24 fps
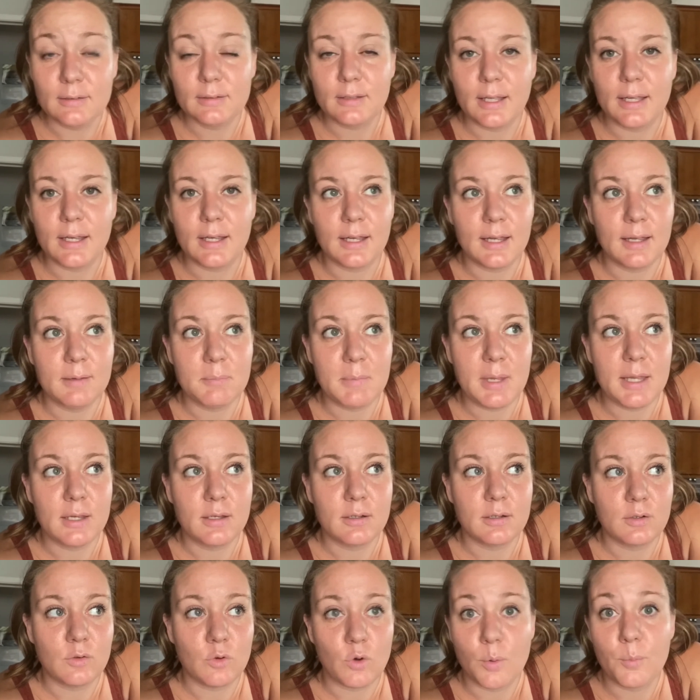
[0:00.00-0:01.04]
Like, I make a
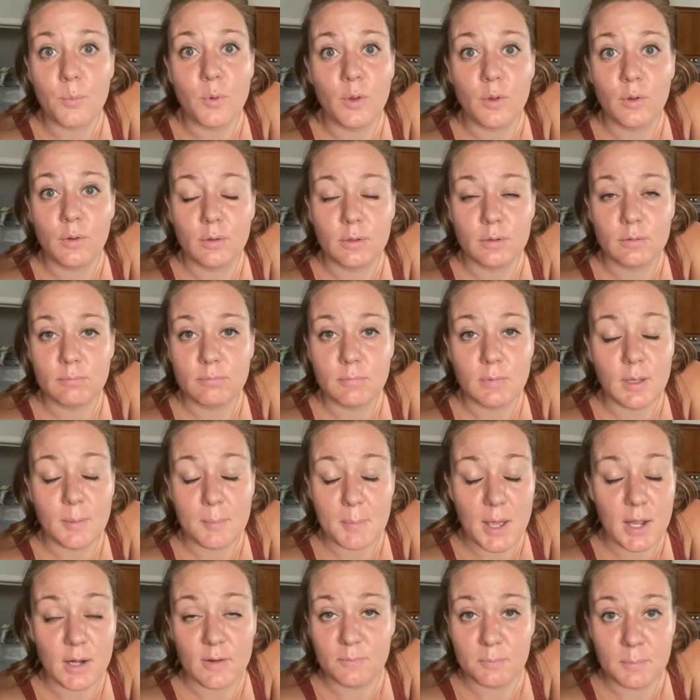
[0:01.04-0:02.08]
normal
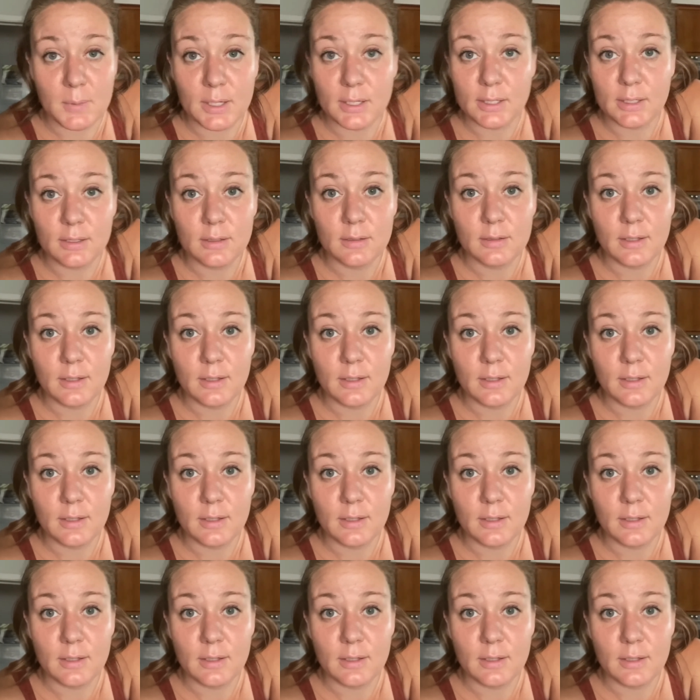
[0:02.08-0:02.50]
amount of money